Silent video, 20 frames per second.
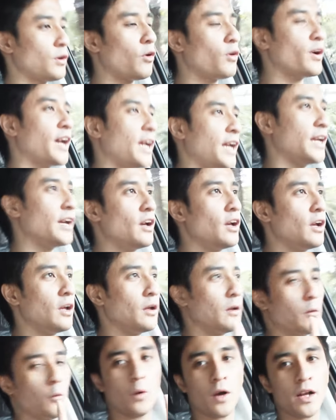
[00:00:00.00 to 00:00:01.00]
Okay,
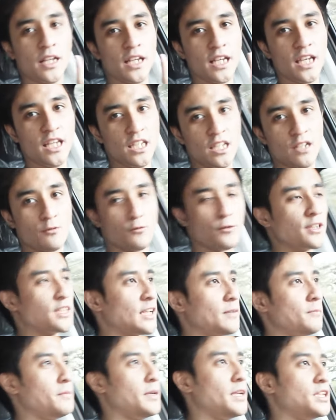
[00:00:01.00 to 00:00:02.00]
one key difference
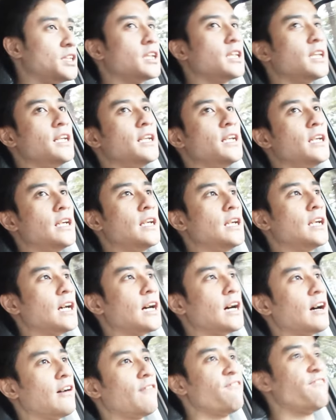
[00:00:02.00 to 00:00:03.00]
I immediately
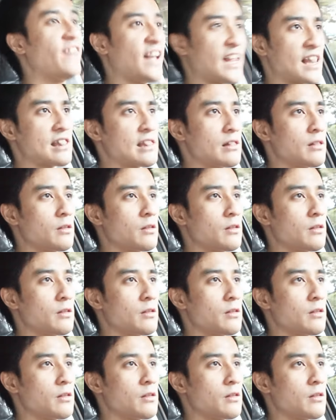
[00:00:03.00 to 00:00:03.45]
felt